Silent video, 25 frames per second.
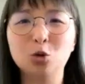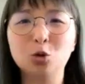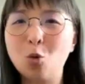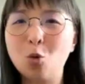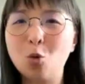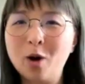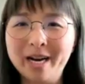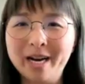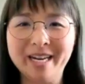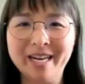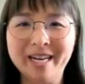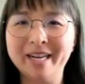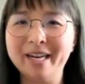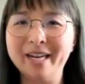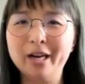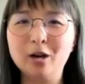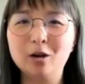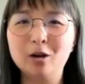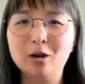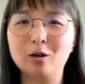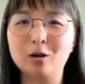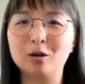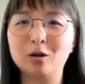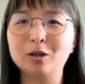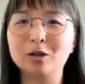20
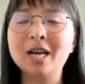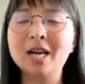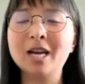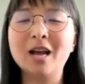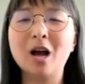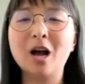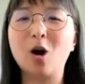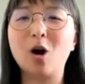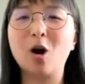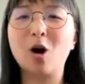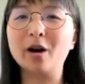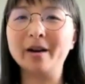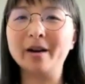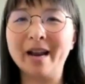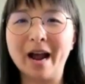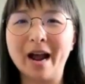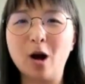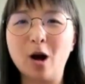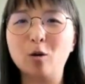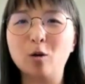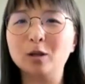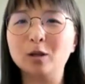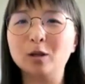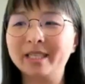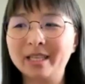years are
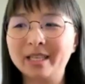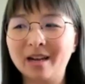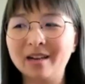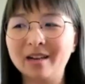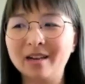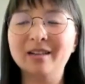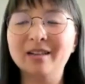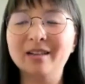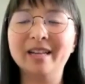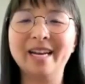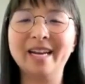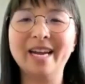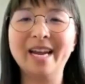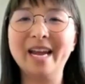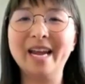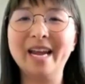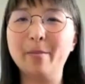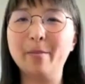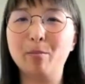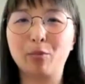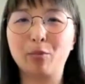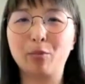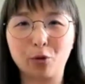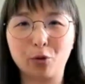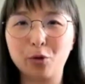now suddenly
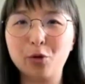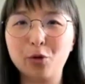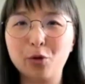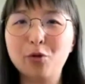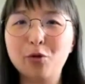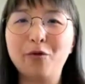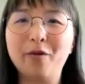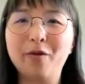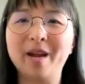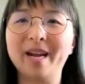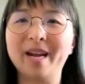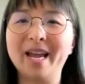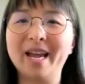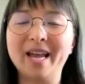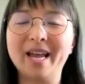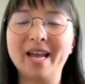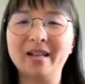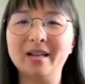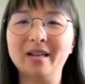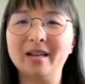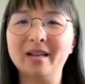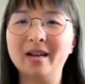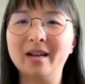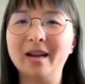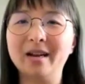improving
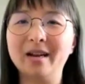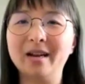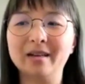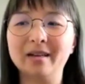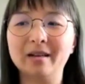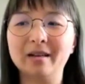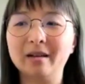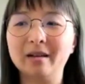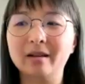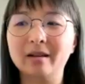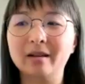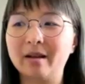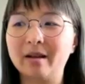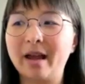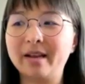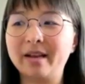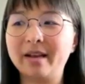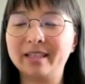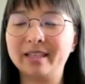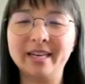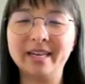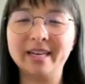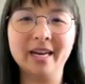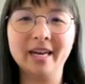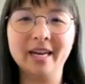and
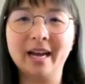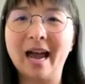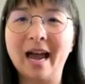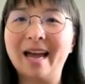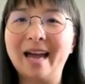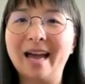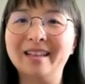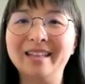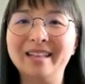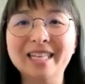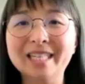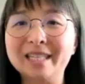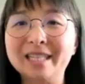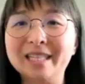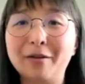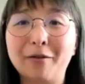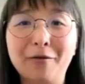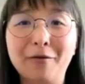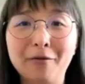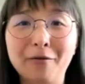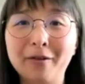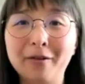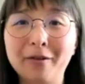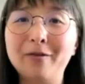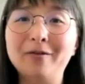seeing at least a
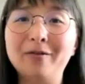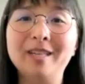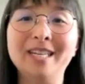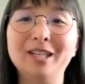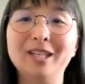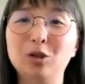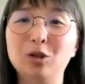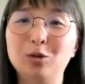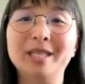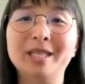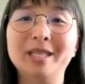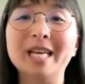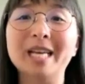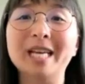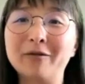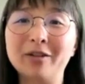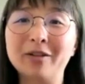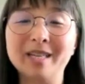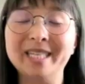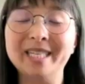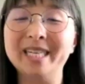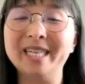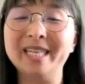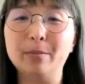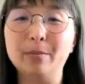50 to
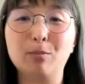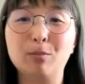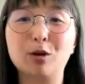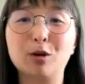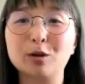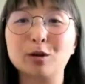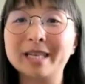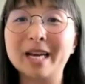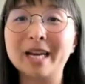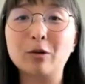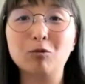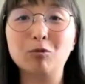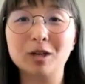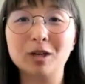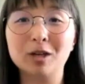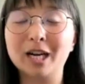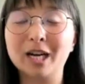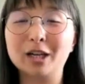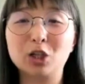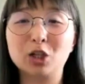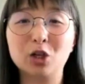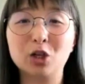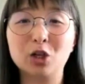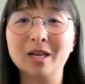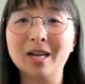70%
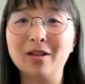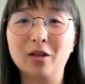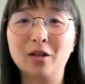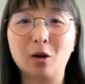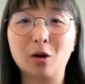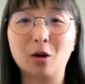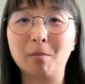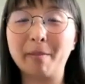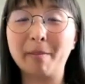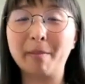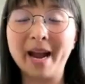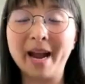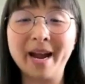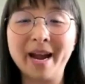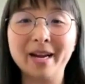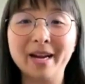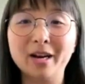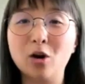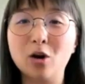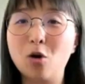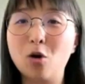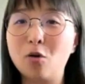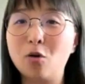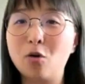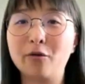reduction in their
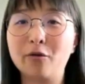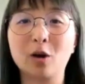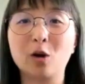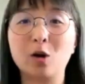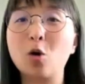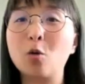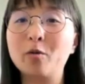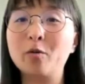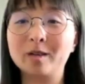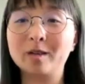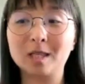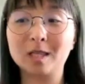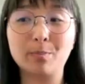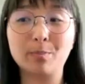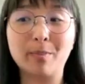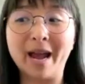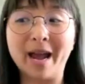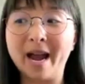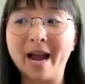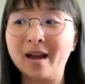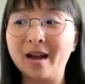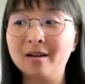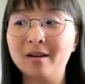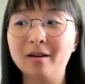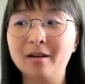pain over the
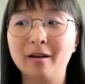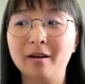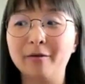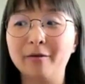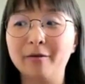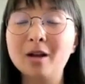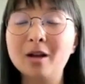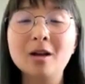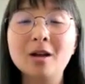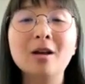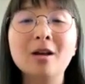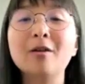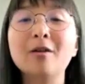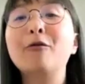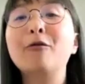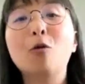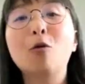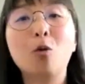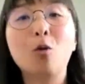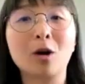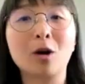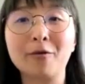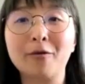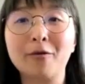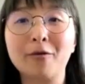span of
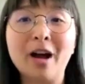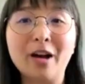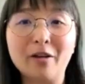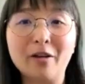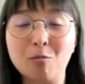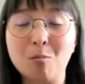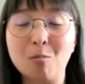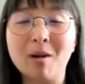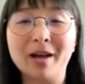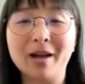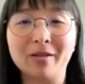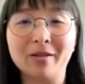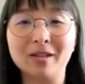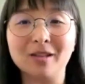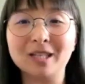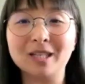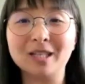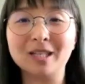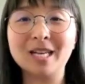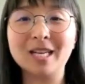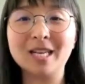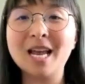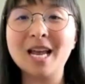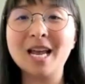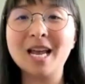4 or 5
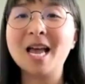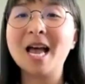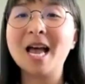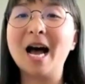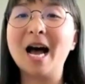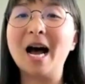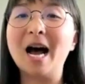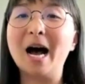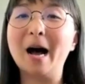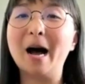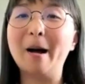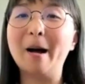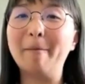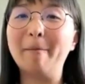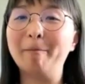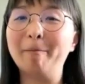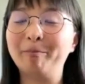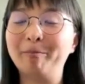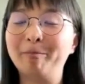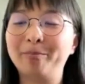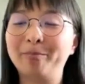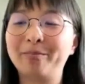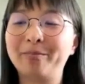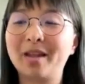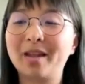months.
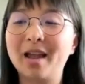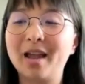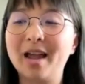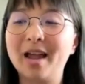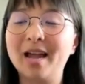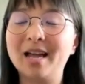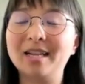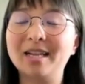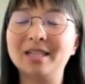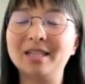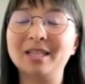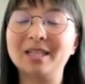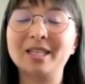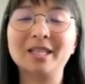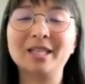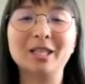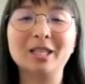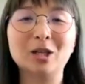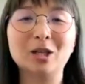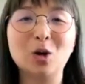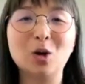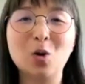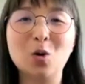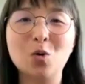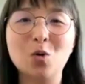And
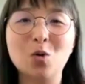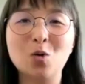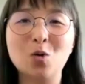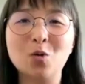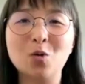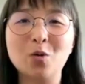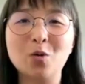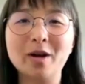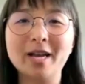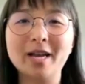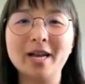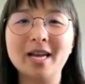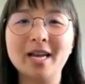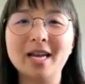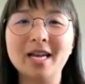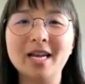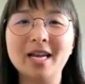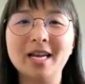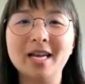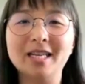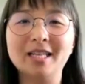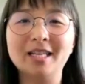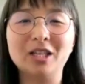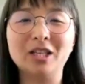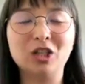so
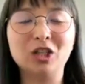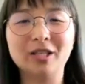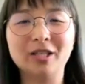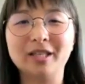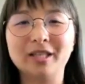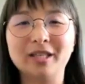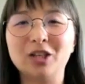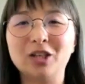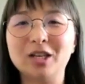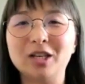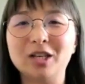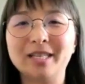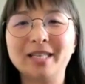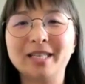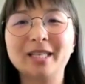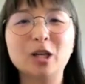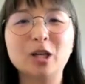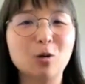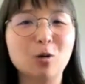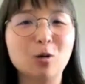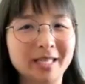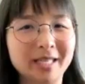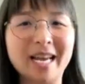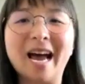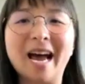it's just
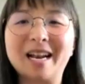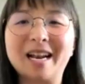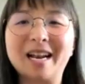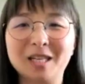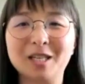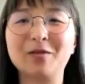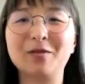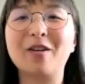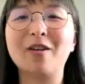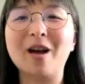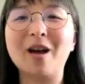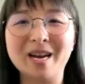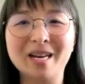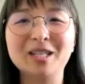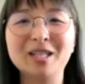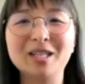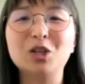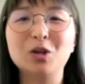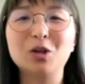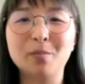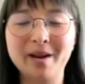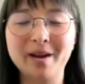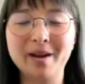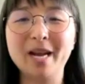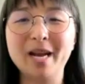so satisfying
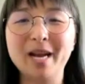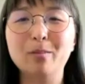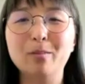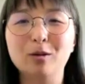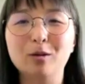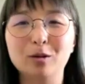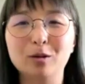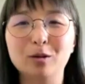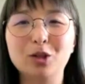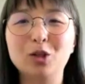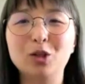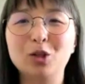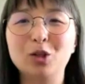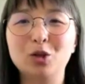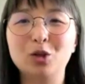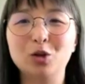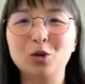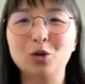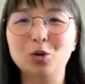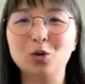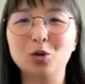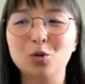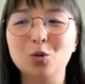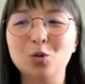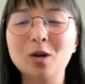to be able
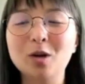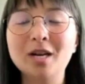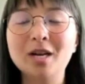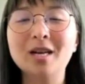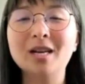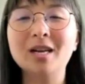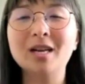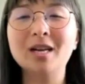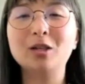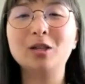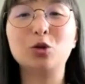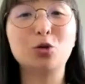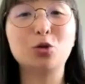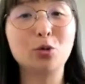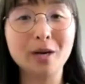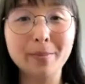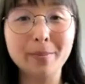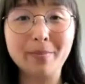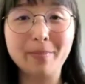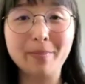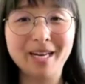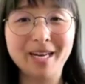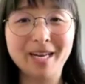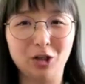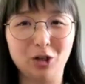to
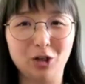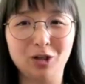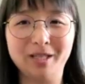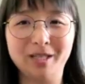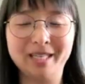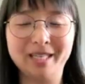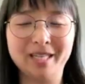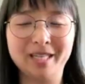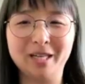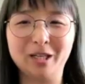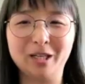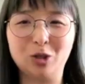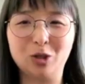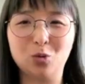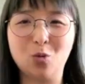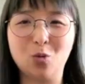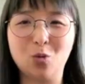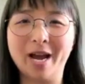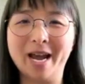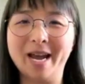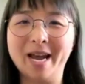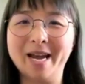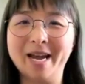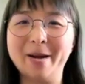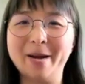treat patients this
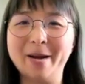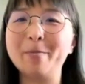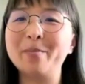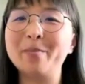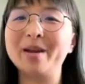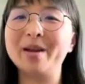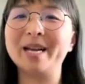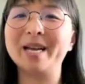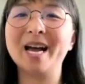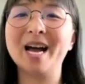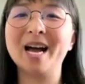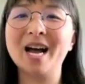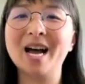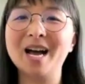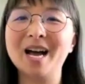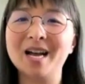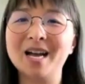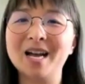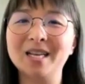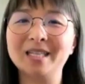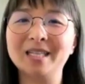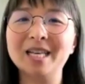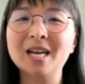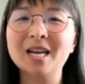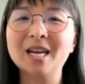way,
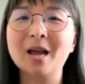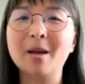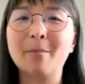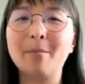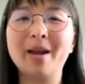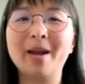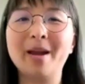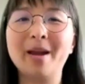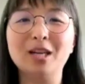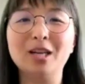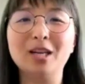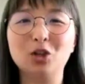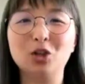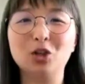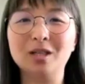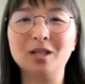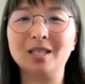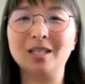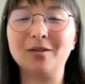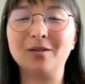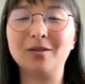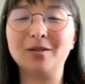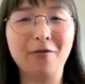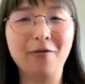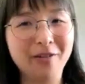because
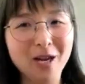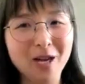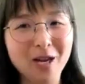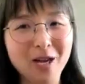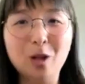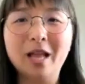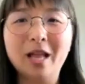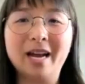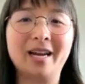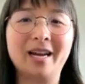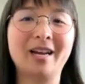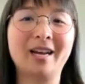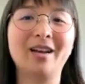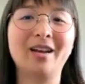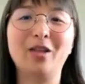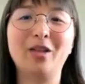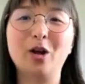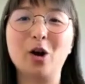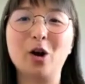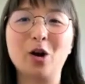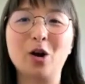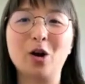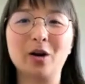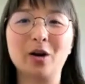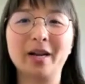patients feel like
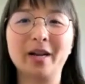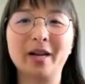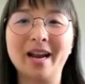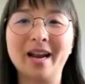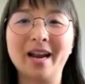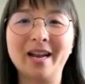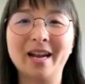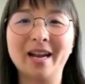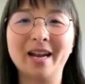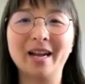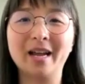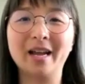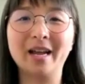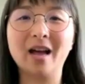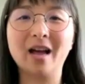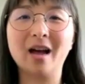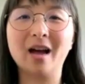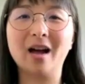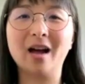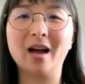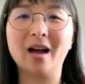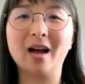they're getting